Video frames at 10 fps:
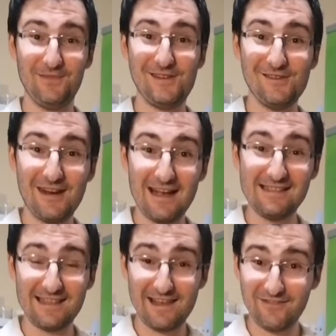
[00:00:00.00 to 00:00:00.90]
Do you
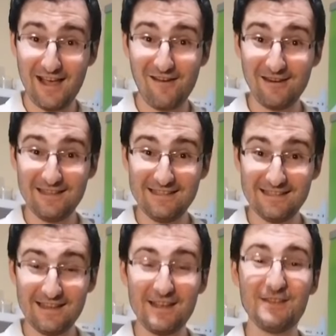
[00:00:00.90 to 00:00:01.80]
guys like
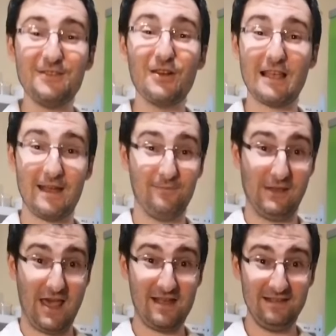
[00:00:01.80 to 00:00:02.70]
flowers? Do you like
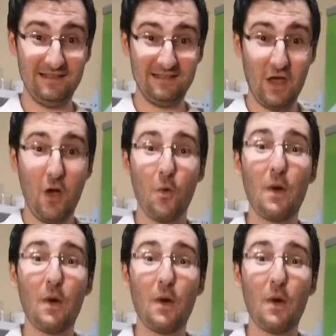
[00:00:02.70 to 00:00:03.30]
plants?